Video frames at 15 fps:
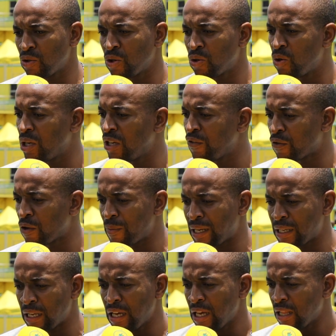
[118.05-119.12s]
not only
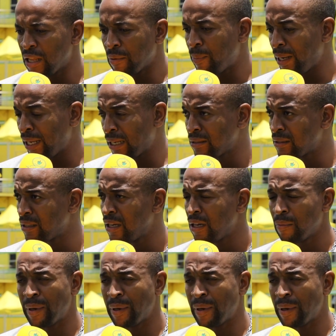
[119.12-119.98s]
from the players,